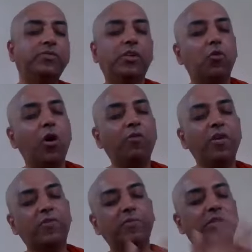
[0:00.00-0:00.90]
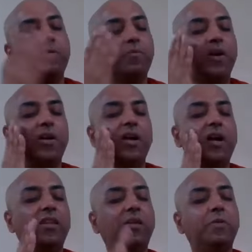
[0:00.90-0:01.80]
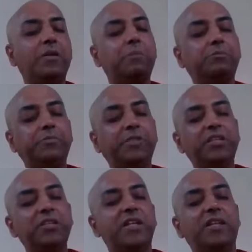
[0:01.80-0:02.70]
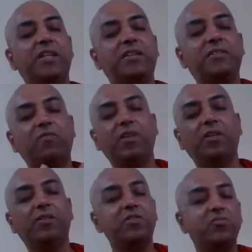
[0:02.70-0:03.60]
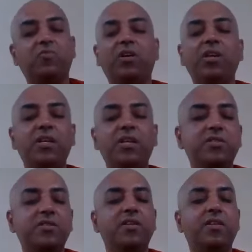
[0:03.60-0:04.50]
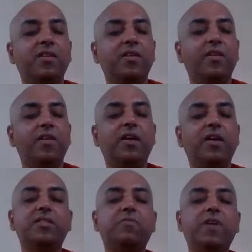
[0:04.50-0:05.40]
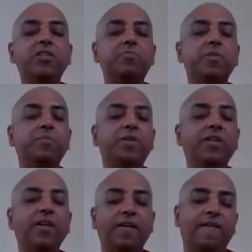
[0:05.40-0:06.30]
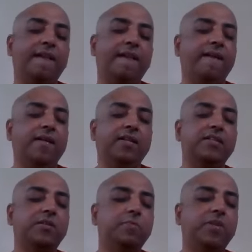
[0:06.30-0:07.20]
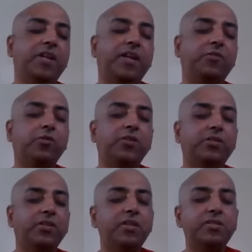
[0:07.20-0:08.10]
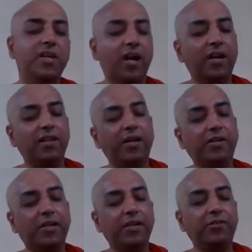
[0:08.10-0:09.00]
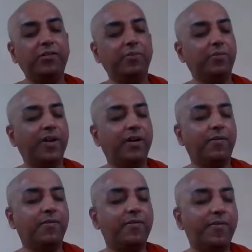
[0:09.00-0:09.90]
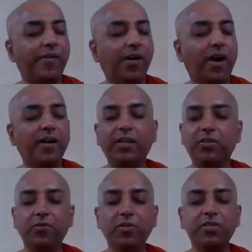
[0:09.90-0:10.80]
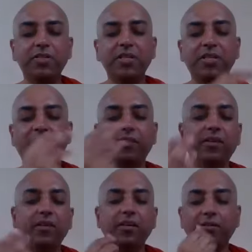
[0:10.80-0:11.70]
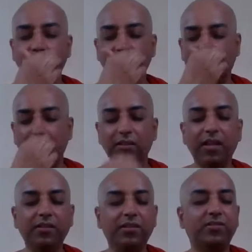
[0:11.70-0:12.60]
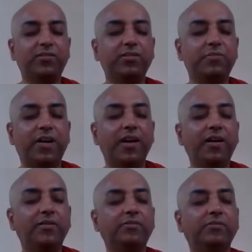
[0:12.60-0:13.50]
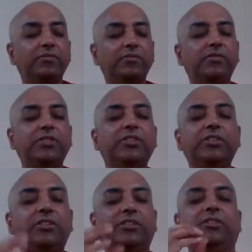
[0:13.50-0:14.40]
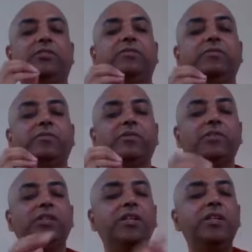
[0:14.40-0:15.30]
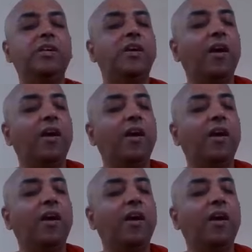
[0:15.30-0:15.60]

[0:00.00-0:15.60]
they go away from the Nibbana and they become beings and they suffer in this worldliness. And some wise people, they simply let go the things and they enter into Nibbana. And I don't see anything other than this Nibbana, which is really